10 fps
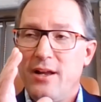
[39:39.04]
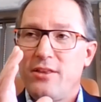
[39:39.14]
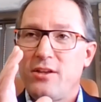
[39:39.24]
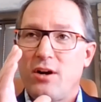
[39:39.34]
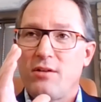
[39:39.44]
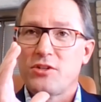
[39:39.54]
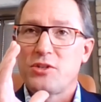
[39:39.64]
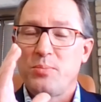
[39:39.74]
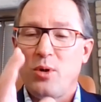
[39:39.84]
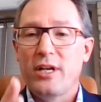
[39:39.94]
that are
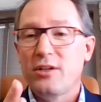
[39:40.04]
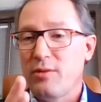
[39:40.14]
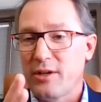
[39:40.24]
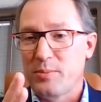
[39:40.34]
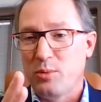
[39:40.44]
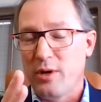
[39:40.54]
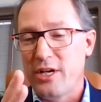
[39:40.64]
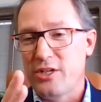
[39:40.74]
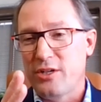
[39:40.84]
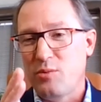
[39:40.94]
responding to our
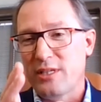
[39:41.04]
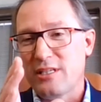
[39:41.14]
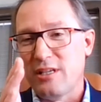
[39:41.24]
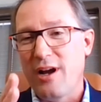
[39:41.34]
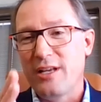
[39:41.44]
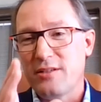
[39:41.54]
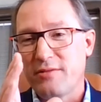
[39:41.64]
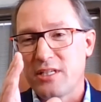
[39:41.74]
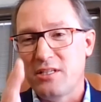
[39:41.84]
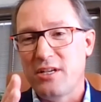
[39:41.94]
exploration with signs of
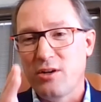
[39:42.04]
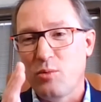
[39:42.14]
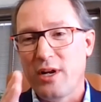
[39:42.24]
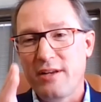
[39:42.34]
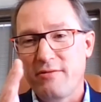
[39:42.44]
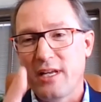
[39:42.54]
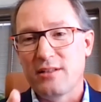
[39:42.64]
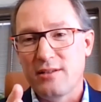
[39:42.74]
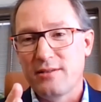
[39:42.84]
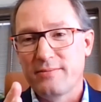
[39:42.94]
these tier one
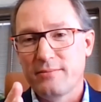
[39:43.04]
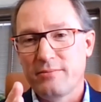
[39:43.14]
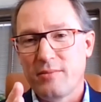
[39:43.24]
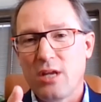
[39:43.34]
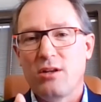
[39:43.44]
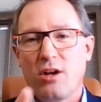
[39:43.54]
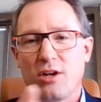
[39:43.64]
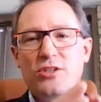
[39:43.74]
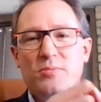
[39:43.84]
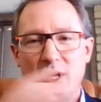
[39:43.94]
events,
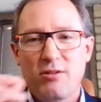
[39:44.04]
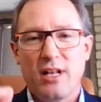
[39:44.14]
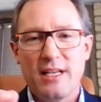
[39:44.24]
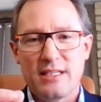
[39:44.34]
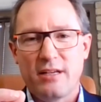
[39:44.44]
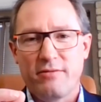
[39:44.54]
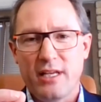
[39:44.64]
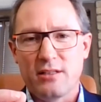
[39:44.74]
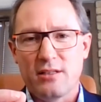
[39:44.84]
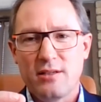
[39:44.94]
not just mineralizing
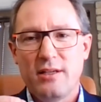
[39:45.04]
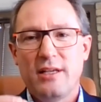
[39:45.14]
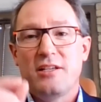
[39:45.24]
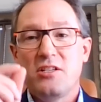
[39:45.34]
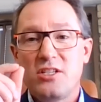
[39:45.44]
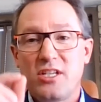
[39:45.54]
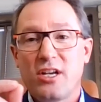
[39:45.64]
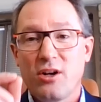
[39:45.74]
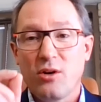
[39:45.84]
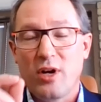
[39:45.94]
events,
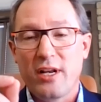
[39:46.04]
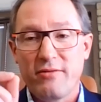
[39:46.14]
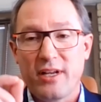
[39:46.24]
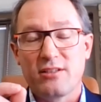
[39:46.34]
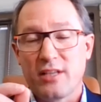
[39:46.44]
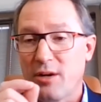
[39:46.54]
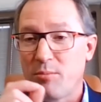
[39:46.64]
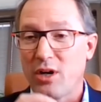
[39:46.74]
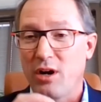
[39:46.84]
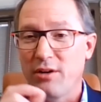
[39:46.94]
tier one events like a
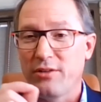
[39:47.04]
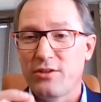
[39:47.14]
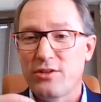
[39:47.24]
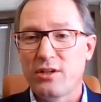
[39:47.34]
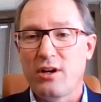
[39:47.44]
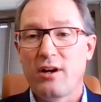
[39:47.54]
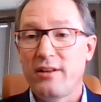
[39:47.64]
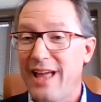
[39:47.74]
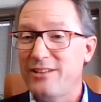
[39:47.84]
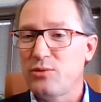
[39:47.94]
MacArthur Cigar.
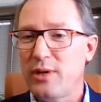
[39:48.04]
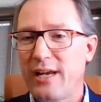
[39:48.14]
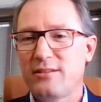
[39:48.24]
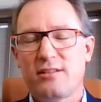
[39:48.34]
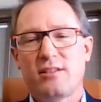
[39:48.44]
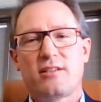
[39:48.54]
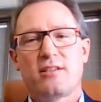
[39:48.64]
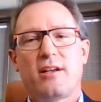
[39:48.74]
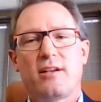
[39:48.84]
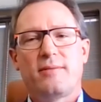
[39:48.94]
And that's what has us
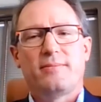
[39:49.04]
excited.